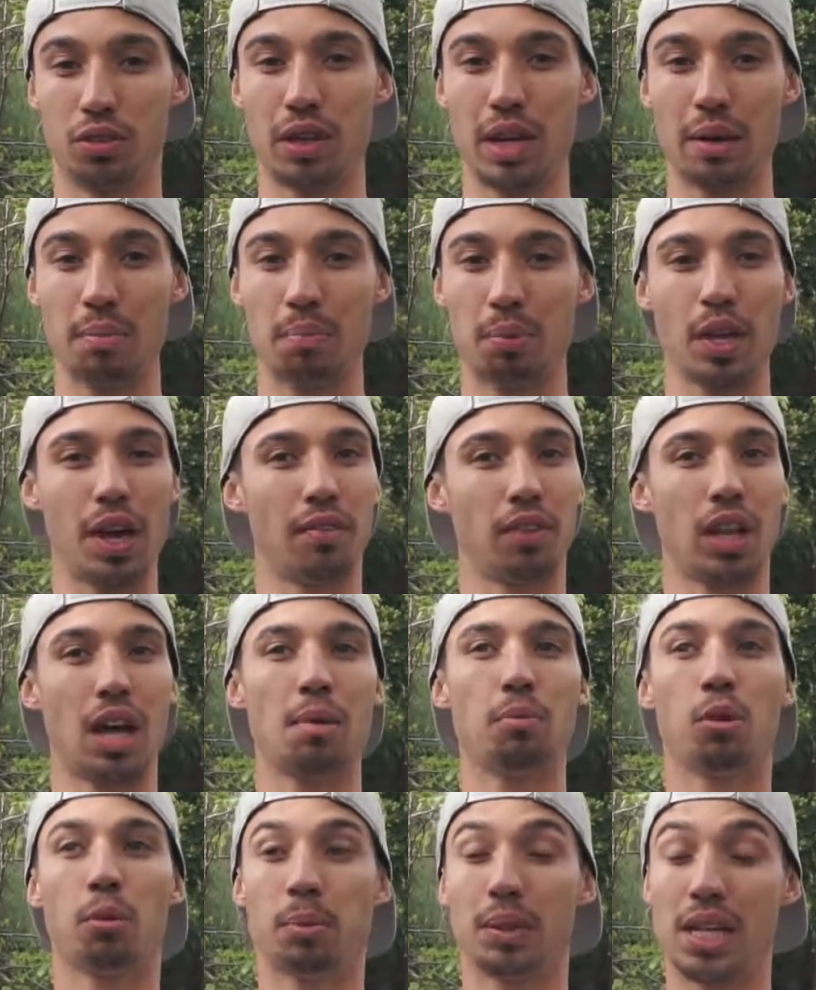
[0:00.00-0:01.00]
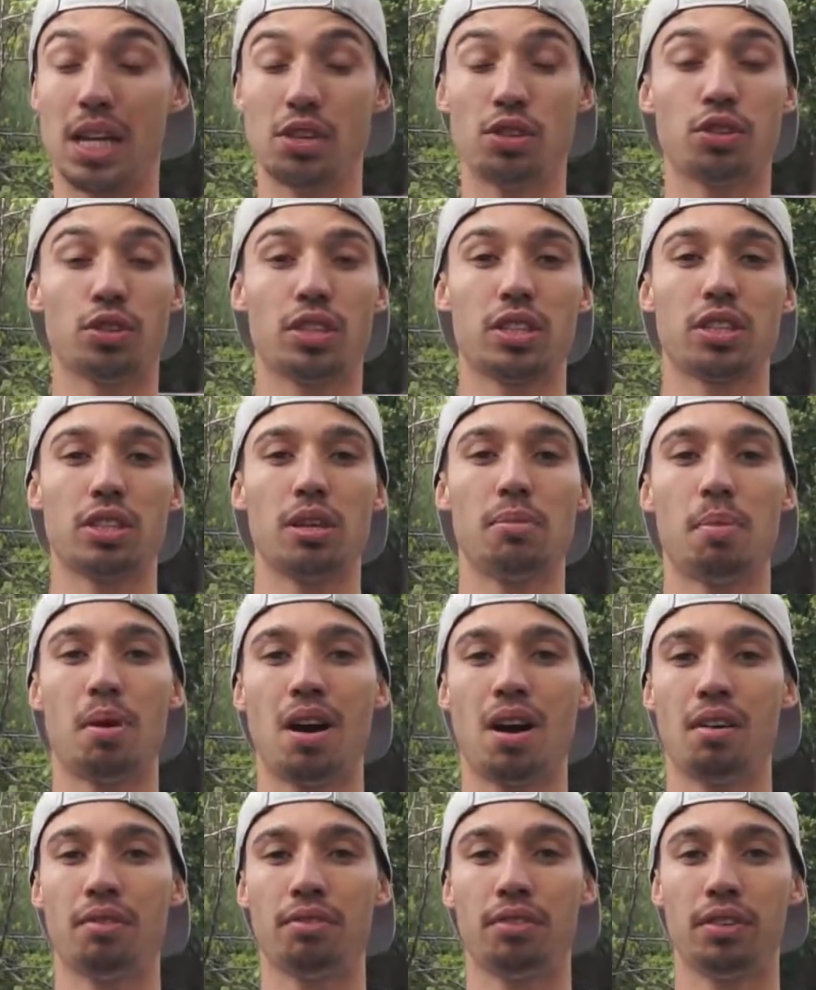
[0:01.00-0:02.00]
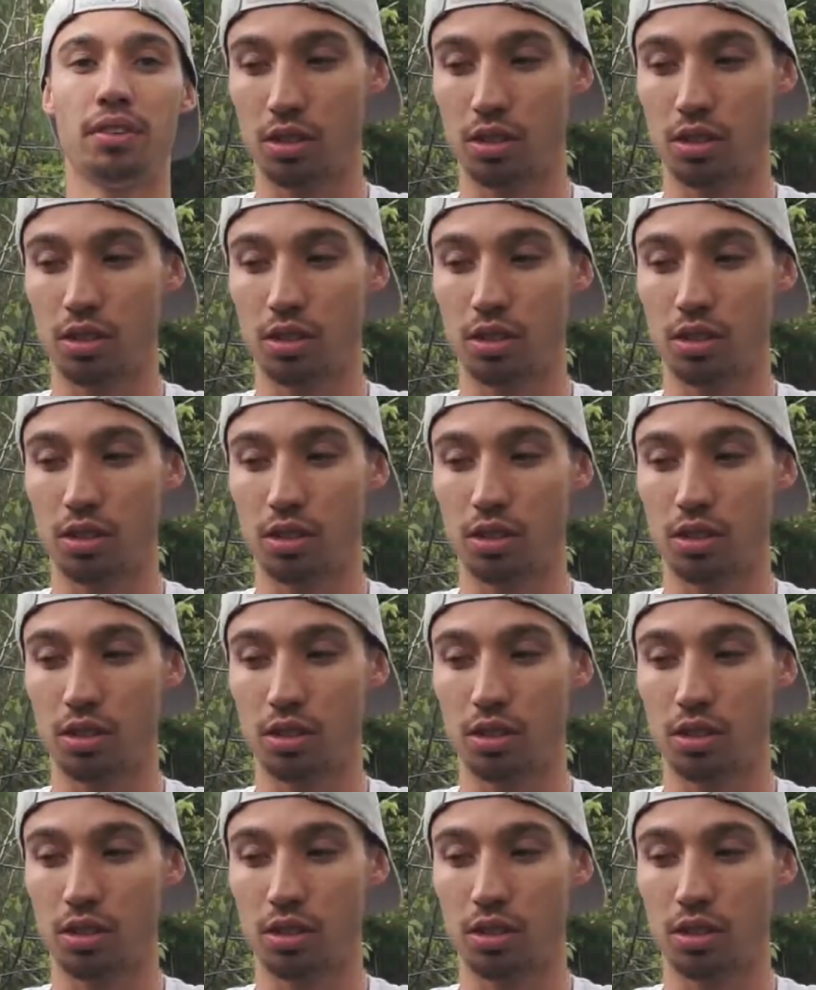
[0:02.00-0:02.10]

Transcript: grip, you have a lot more potential to slip off.